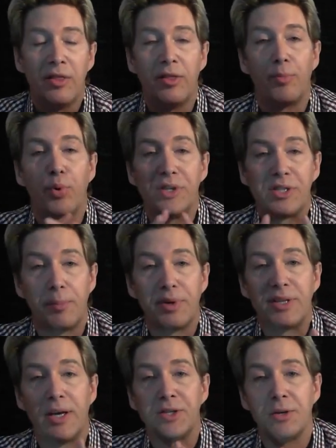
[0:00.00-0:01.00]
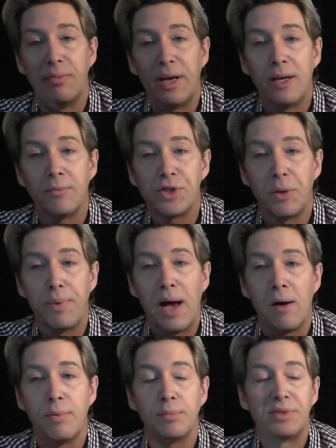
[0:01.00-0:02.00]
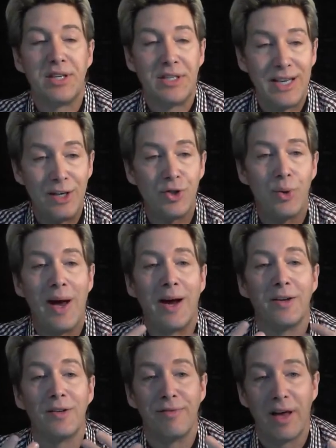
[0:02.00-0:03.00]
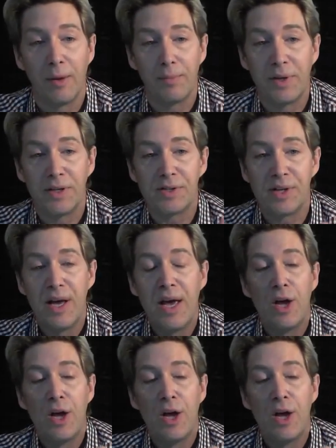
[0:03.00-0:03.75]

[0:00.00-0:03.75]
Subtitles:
The Precipitation Mediumship album to teach you how to develop this.